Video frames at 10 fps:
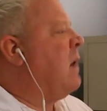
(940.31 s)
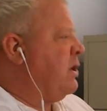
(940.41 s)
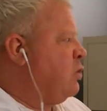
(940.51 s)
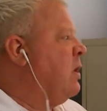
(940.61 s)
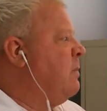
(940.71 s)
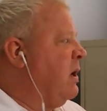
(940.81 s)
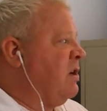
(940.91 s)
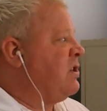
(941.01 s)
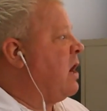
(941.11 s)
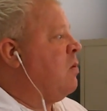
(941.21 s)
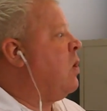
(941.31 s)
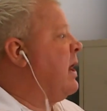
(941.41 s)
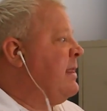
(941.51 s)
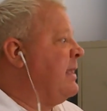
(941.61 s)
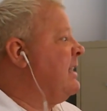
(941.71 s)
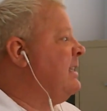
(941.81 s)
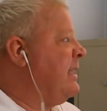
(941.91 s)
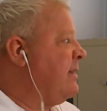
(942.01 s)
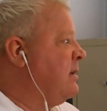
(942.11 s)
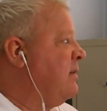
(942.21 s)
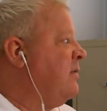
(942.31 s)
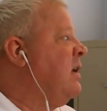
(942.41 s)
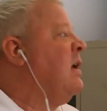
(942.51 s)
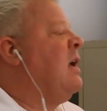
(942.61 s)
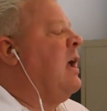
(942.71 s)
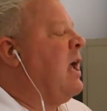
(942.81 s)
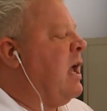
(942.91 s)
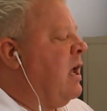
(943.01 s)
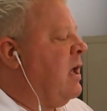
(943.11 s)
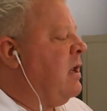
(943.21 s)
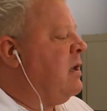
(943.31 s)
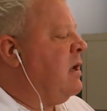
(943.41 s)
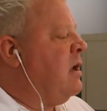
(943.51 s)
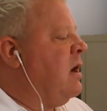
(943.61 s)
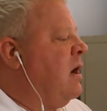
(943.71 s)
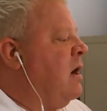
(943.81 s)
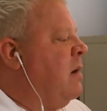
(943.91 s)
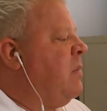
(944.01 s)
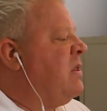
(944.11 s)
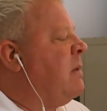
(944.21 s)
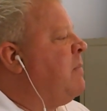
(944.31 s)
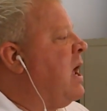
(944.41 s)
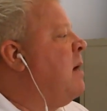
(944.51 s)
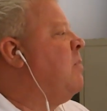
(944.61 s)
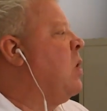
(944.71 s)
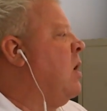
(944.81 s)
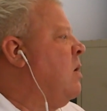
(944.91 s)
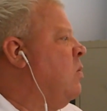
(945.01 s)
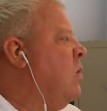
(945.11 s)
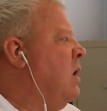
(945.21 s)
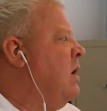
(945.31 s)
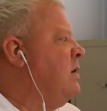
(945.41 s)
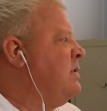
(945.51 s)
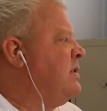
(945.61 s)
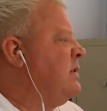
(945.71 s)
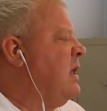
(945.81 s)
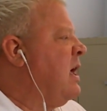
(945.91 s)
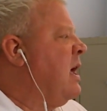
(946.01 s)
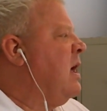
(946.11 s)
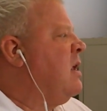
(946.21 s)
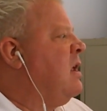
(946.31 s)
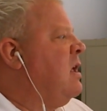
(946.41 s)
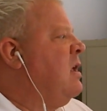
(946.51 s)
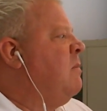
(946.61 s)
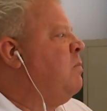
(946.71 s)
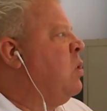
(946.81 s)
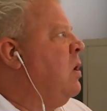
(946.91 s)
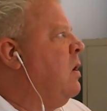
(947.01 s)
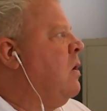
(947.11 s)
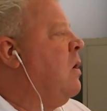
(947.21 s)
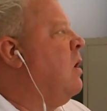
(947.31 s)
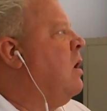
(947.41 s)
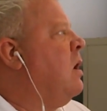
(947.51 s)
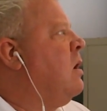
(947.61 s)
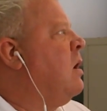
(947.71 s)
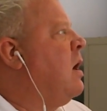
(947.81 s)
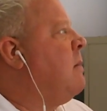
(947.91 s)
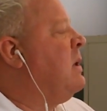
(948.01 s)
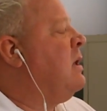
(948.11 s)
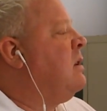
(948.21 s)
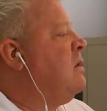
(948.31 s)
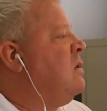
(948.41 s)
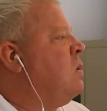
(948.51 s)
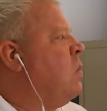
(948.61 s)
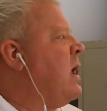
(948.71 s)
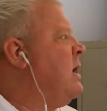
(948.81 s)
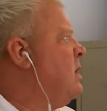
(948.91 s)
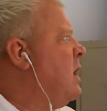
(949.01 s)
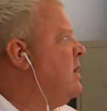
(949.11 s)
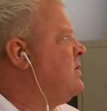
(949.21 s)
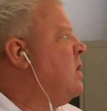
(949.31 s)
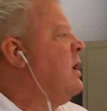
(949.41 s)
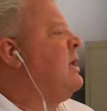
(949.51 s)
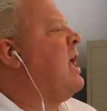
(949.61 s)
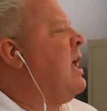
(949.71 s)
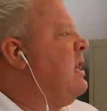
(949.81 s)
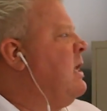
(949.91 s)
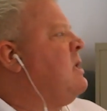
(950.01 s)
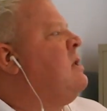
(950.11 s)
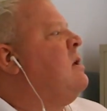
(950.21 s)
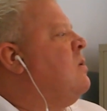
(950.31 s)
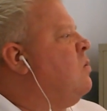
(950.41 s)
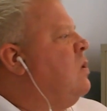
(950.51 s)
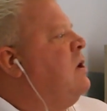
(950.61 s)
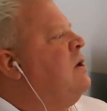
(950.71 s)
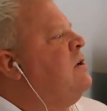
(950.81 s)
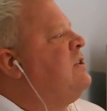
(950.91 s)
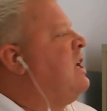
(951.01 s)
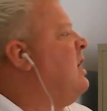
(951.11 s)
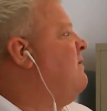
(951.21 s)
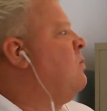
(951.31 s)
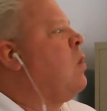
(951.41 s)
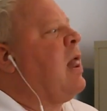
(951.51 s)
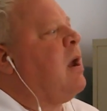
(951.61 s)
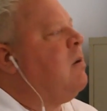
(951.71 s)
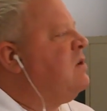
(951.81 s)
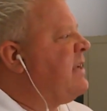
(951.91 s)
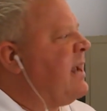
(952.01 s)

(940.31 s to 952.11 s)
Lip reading: my treatment because I didn't want anything addictive. And but the bad part was that it put on, the weight I started gaining was, even while I was